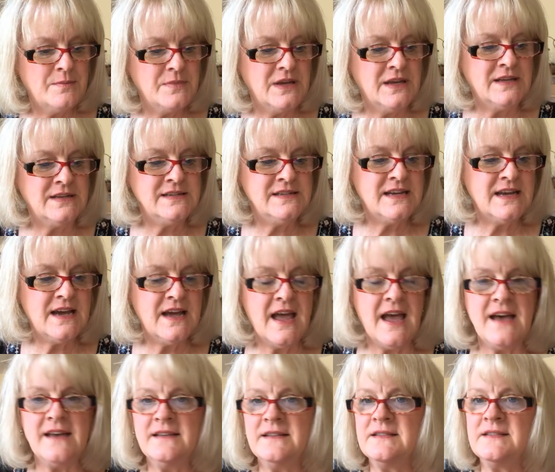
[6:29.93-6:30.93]
India
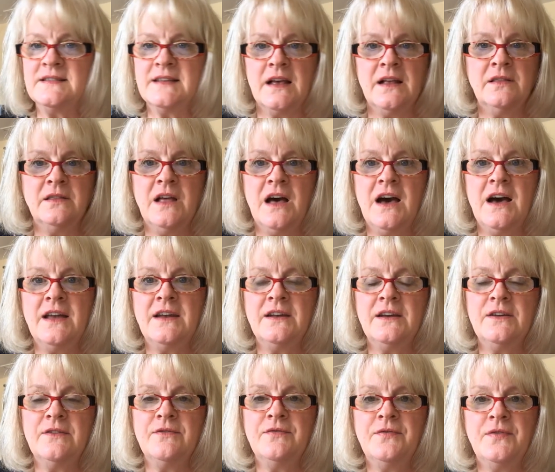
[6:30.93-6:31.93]
has a lot
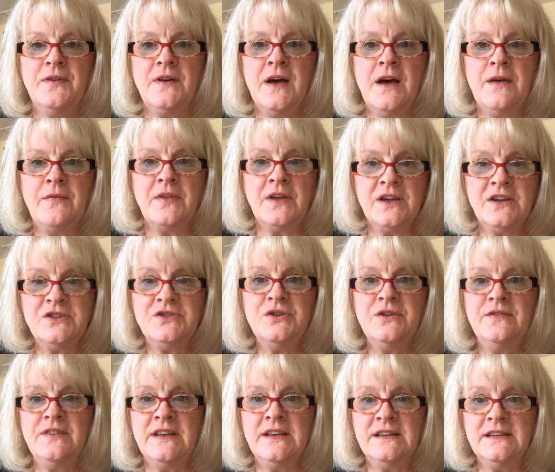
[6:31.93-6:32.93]
of, the
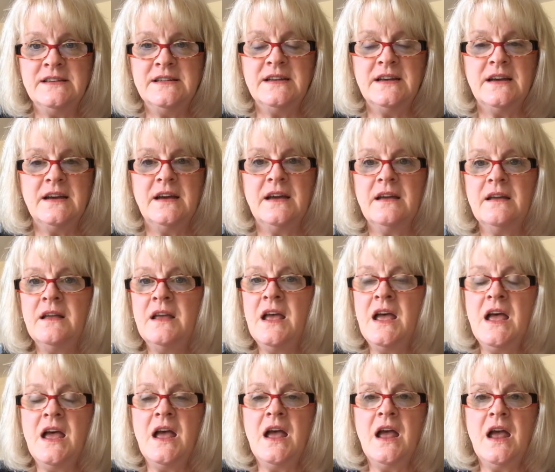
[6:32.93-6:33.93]
country of India
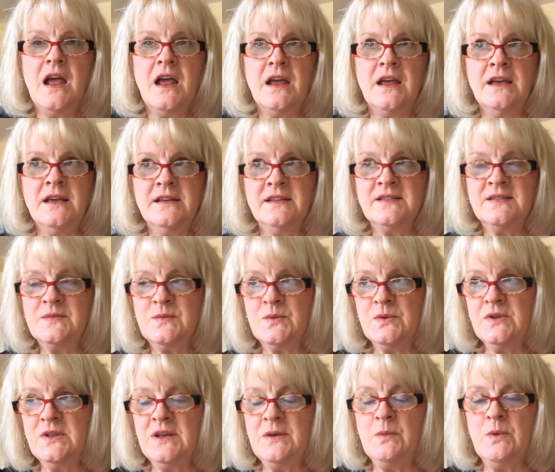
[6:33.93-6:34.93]
is
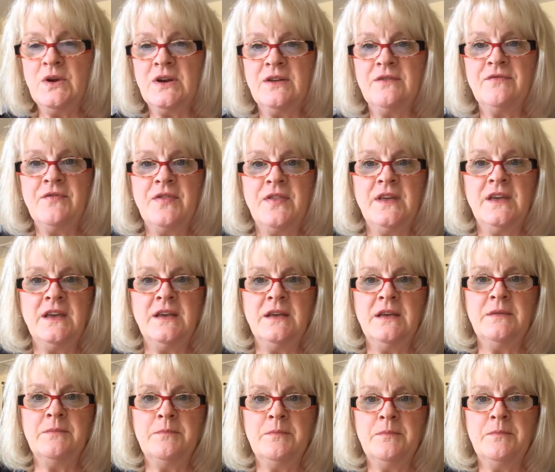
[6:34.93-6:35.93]
really one of
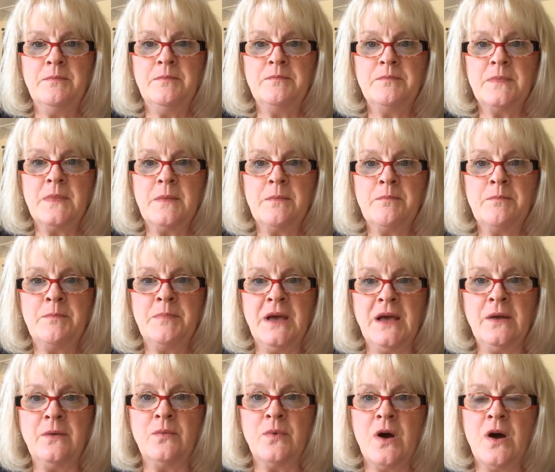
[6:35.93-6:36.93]
the
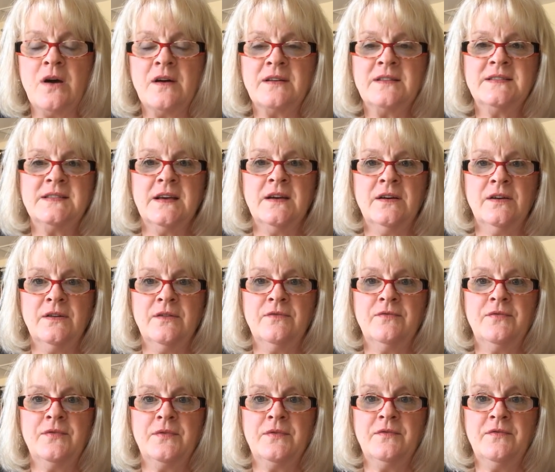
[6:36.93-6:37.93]
bedrocks
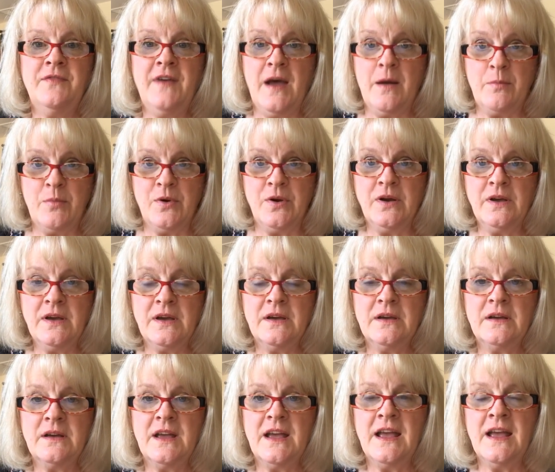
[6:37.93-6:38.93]
of fabric,
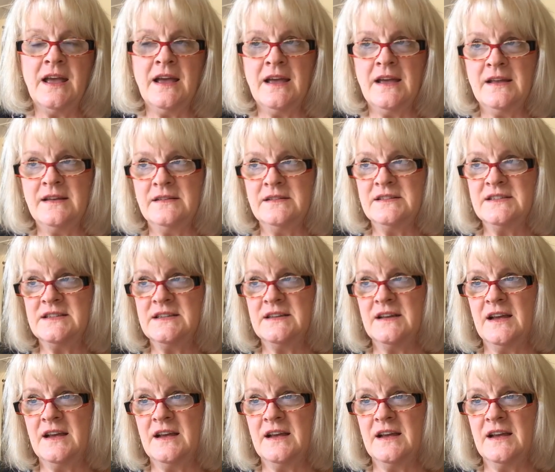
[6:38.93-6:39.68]
and